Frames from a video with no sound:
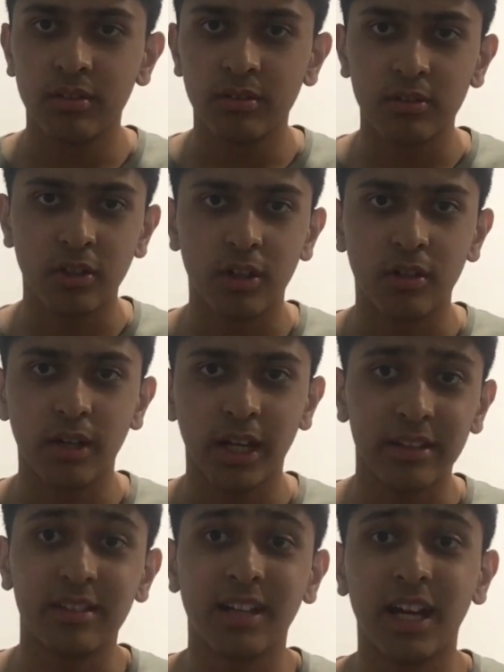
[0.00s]
So at
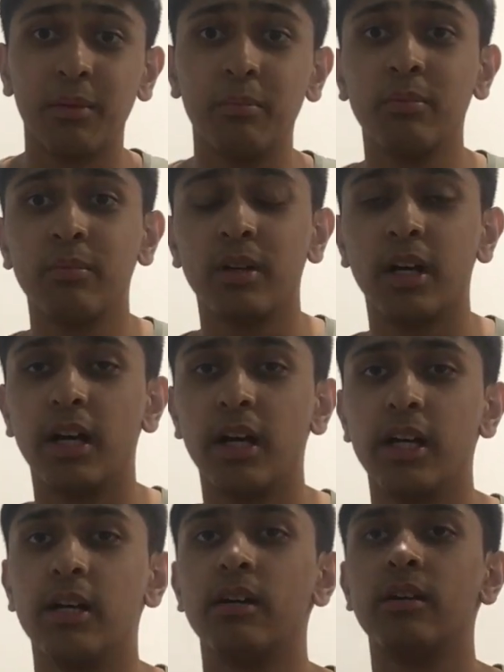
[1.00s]
this time,
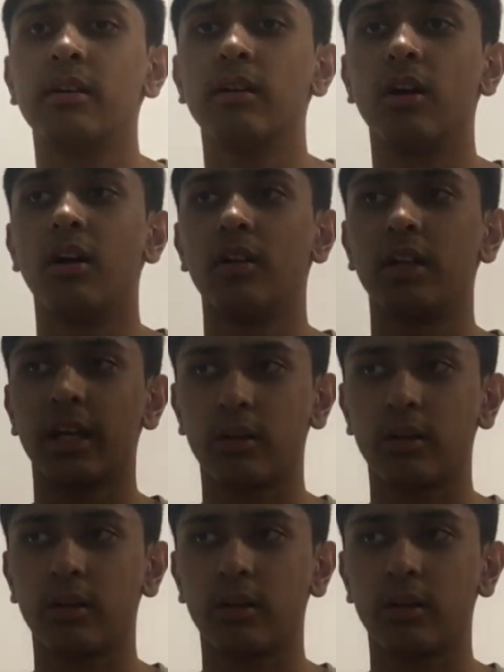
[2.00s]
like